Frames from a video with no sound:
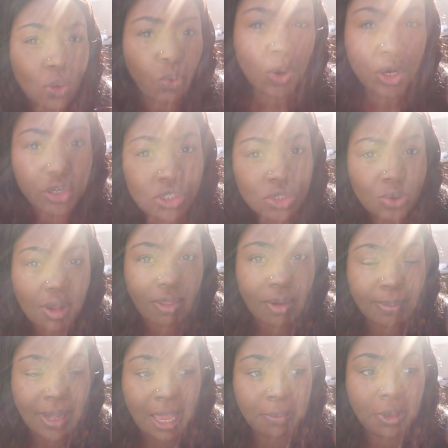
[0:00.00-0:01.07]
like one or two other
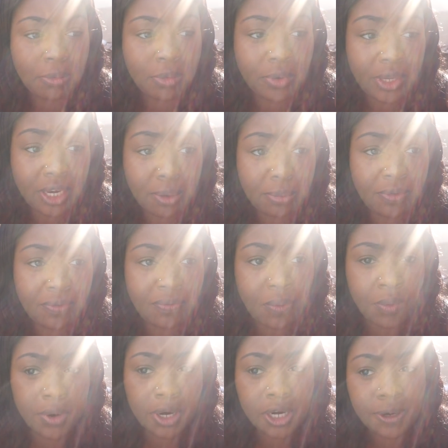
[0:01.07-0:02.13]
black people here
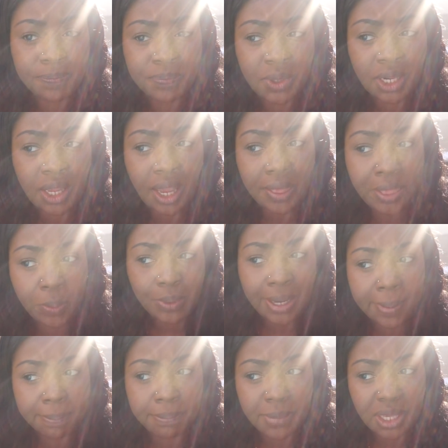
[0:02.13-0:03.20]
before and they were
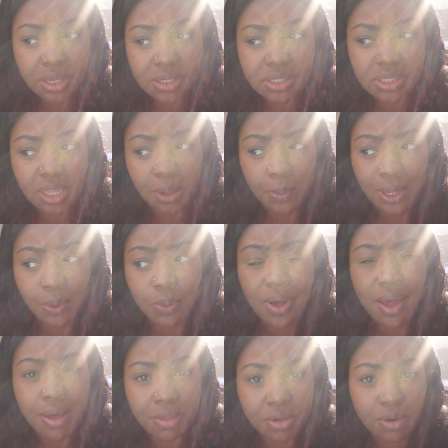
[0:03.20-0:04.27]
like mixed and like
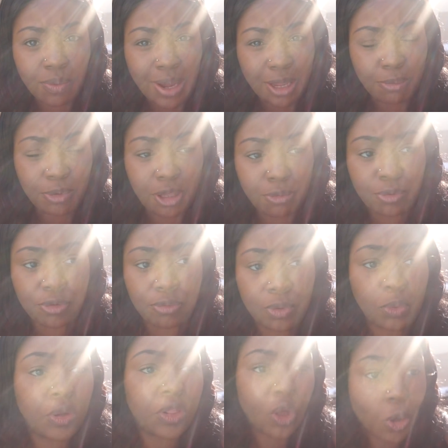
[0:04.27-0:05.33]
with other white people but
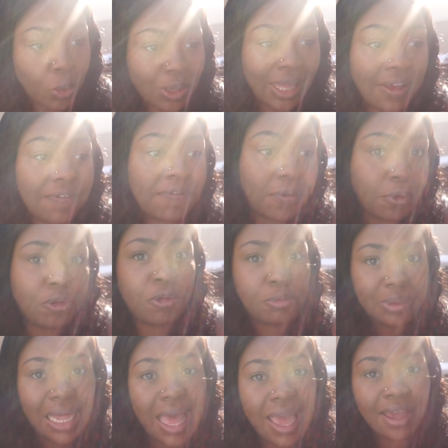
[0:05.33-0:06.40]
we're the only like full
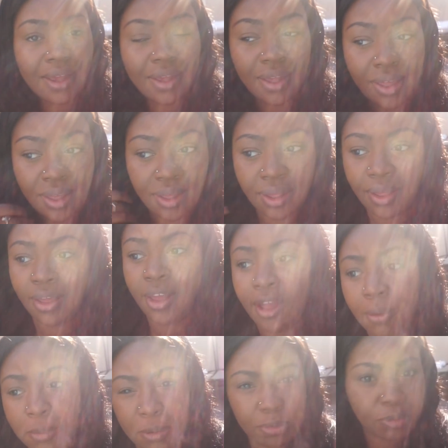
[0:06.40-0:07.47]
black
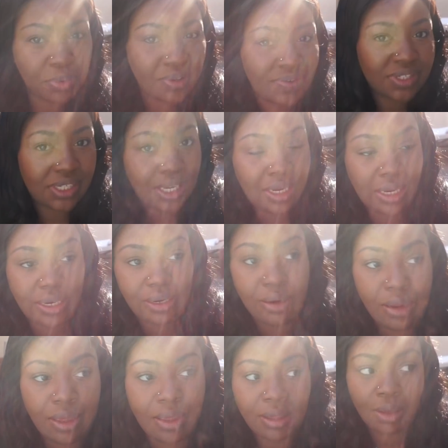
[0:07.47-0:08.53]
people we've seen
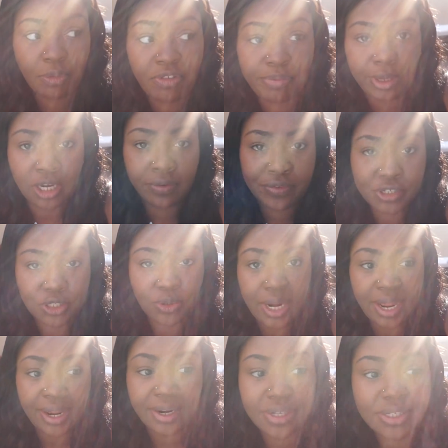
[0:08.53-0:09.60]
and we've been here for two
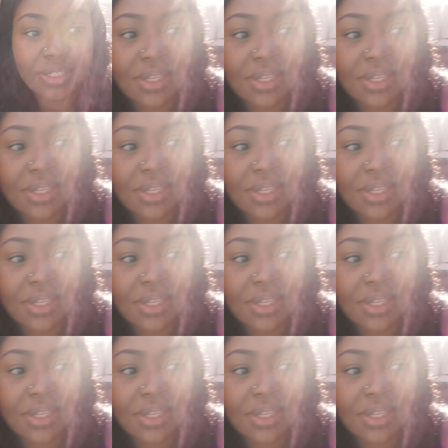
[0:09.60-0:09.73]
days.